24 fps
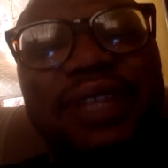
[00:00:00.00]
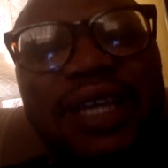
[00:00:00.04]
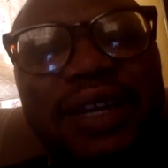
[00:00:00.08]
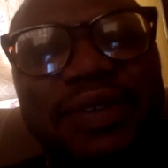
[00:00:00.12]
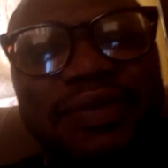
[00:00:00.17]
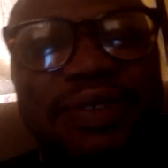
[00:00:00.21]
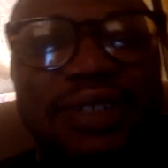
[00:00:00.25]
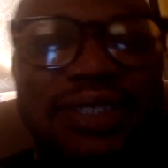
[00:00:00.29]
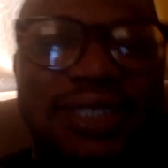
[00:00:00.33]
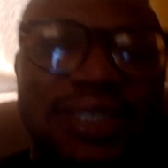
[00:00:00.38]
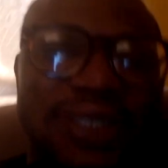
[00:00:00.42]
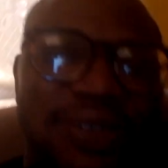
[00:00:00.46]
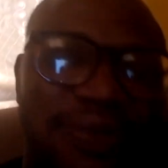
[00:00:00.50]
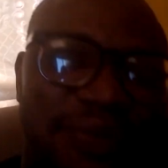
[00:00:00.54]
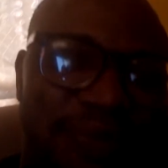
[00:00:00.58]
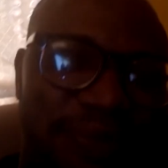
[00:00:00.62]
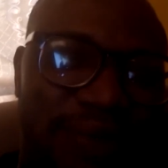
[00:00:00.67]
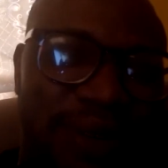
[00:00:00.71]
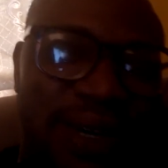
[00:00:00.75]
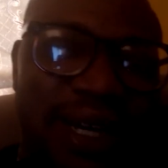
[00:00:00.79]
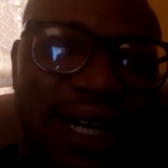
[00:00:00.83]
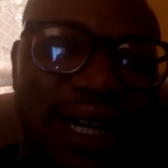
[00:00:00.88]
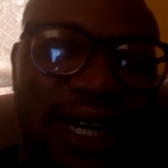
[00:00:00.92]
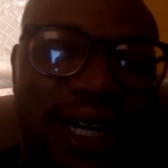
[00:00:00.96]

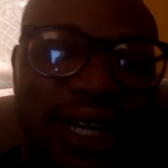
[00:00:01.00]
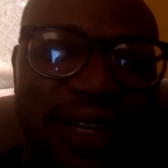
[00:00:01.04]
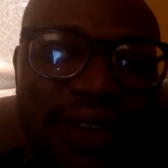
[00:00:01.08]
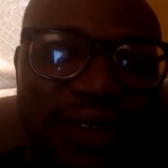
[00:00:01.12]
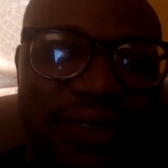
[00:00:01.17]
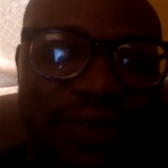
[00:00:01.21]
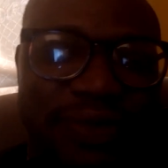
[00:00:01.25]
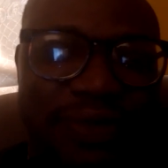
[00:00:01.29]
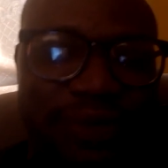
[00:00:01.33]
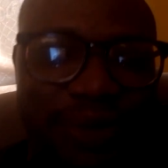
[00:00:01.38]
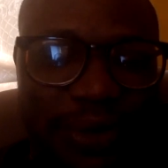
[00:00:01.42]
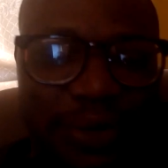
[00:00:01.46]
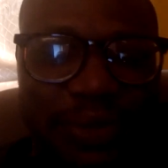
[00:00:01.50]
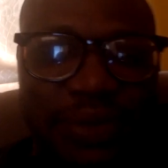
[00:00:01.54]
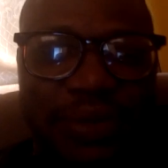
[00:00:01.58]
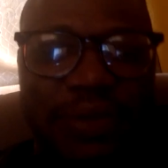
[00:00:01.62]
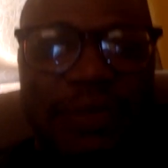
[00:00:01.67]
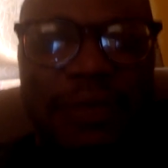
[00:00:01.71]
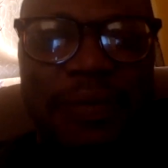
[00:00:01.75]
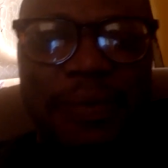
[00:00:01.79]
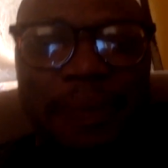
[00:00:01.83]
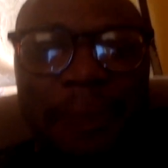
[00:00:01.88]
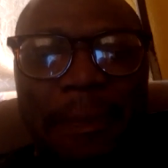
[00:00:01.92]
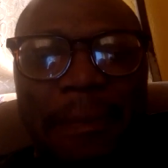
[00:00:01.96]
diversified field.
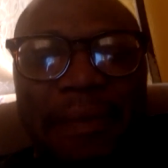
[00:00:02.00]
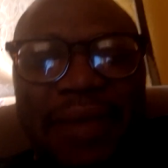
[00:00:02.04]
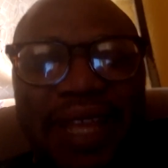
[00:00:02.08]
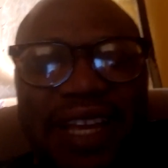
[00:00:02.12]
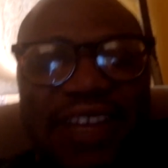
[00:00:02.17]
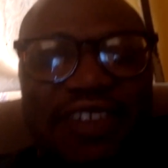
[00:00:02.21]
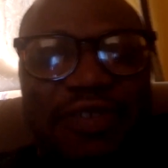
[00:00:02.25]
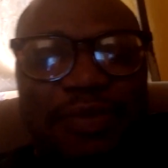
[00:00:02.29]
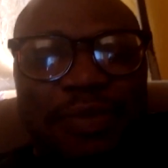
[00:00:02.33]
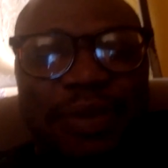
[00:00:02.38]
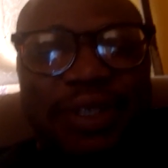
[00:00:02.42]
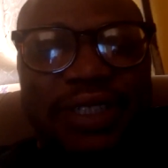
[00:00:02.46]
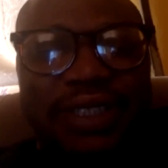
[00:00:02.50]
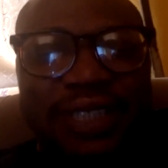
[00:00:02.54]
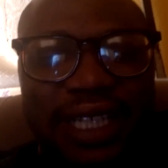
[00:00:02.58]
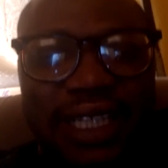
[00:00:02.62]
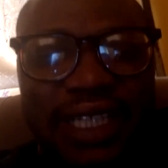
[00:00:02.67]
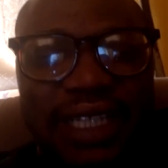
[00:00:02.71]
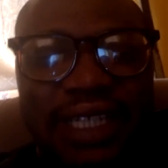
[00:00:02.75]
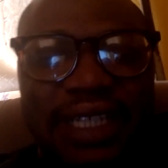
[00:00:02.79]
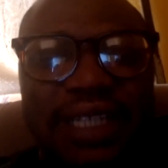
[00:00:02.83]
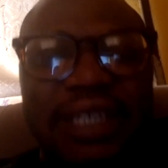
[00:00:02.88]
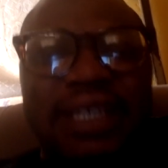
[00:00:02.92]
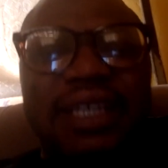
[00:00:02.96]

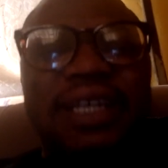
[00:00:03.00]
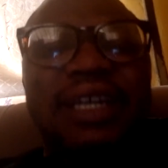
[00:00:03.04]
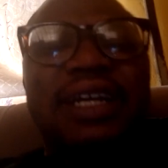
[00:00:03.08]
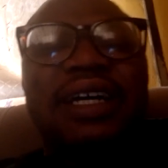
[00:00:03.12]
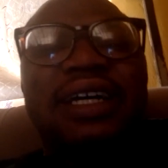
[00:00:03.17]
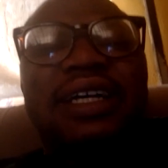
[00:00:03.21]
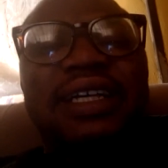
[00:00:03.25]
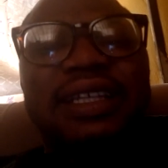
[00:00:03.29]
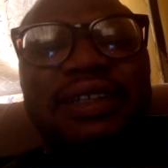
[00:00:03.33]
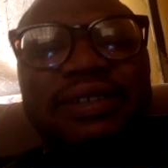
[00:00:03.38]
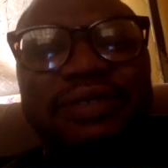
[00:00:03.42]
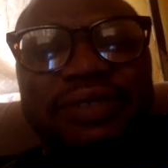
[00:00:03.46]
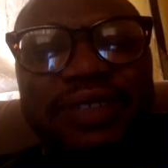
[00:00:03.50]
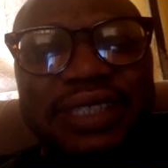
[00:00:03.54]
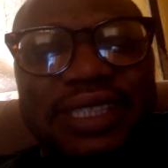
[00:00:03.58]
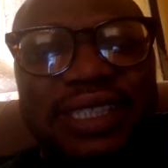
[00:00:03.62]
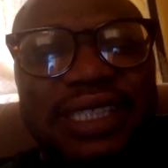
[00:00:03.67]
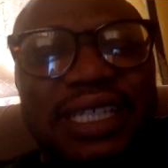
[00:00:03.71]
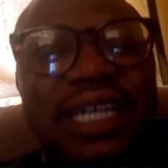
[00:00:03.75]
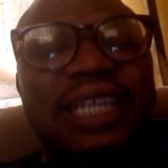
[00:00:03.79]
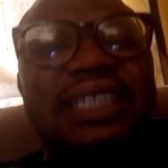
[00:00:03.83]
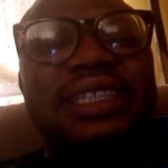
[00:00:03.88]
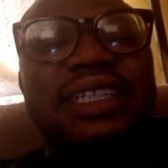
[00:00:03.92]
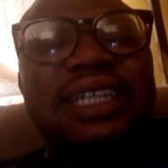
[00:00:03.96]
Especially
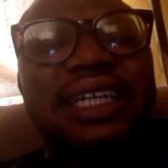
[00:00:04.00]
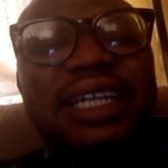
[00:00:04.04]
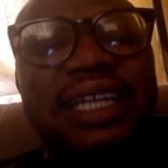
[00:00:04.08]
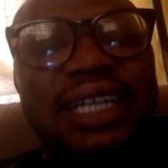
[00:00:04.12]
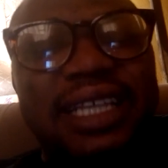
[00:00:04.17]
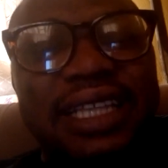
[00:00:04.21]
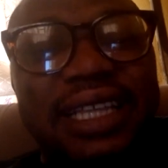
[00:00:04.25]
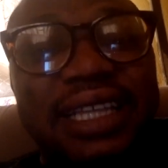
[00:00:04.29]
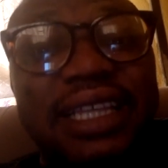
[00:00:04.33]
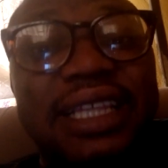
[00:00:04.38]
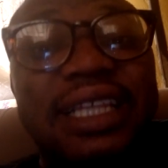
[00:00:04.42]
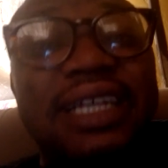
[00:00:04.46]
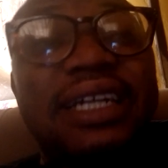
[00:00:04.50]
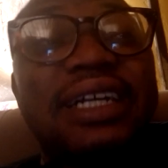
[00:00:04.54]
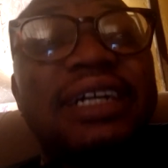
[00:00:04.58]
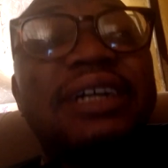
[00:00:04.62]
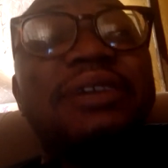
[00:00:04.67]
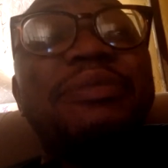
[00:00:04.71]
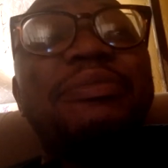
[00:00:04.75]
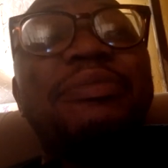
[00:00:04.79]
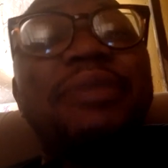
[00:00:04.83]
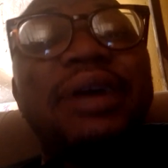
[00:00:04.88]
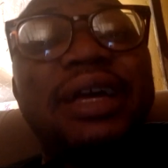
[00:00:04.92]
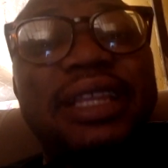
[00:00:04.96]
research in
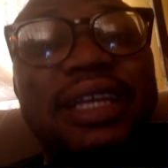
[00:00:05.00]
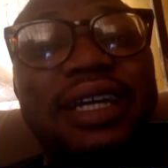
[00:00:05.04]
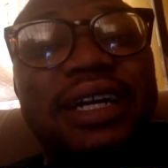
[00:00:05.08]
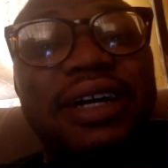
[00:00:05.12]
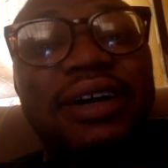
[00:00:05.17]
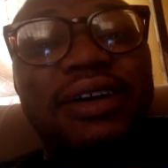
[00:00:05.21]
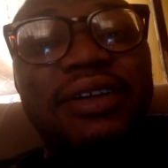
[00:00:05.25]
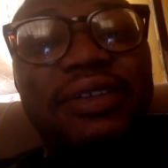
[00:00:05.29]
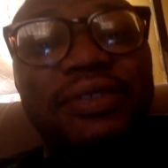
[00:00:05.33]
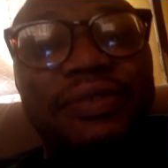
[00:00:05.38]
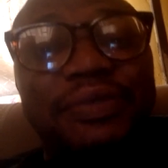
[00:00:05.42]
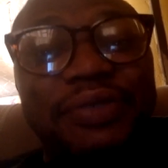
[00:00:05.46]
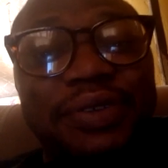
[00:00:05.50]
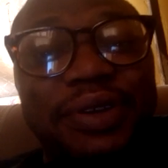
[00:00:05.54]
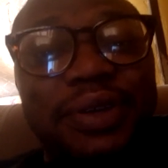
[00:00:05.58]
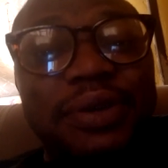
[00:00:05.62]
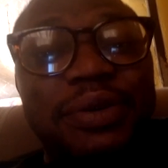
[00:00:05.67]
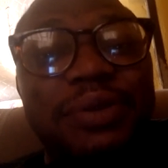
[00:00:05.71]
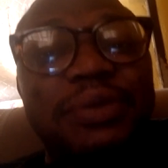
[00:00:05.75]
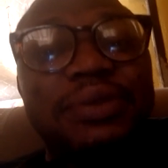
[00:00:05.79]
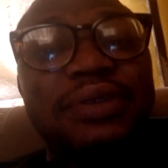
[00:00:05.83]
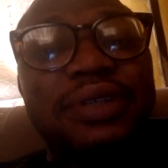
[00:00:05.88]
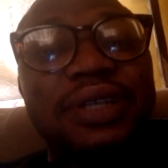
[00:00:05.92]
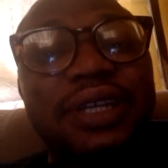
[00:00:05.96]
the medical
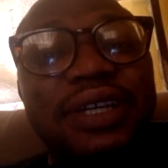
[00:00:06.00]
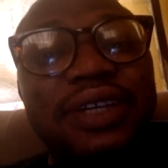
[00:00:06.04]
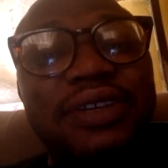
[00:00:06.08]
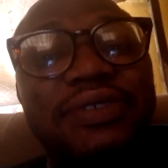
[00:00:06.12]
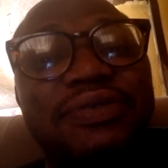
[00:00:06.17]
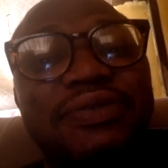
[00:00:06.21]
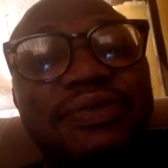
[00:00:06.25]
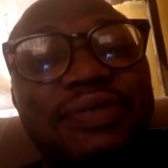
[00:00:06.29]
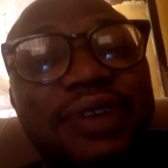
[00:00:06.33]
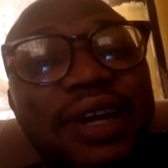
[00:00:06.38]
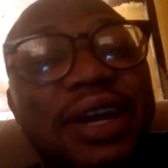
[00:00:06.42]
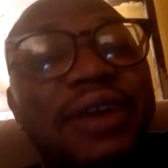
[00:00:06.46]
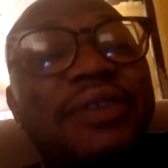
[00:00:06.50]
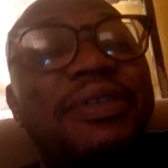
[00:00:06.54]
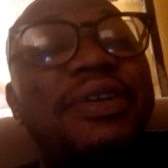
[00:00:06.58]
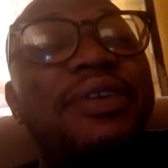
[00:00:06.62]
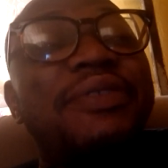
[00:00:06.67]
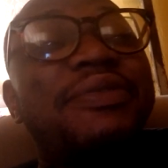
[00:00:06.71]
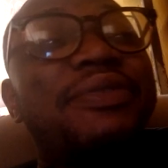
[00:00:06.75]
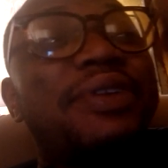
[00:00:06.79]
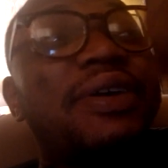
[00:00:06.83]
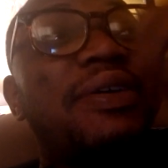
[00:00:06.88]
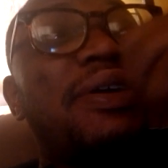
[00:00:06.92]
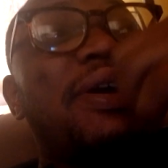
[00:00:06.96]
field is very,
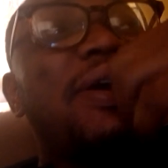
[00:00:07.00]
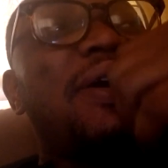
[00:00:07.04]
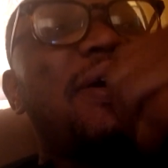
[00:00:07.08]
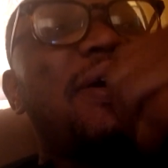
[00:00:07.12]
very